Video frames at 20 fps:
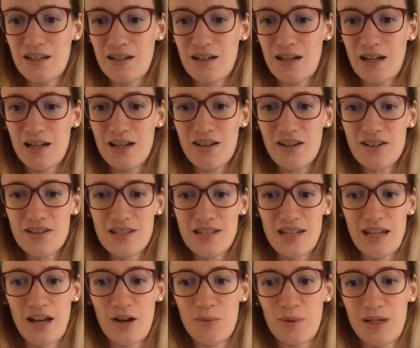I can't see
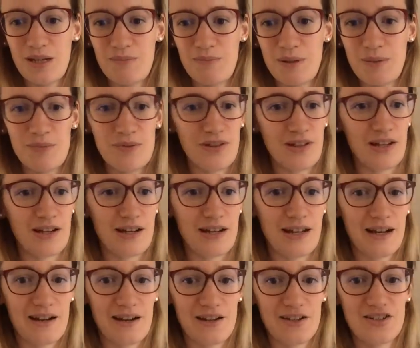how many people are
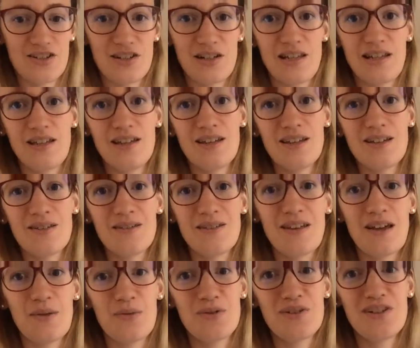there actually. Would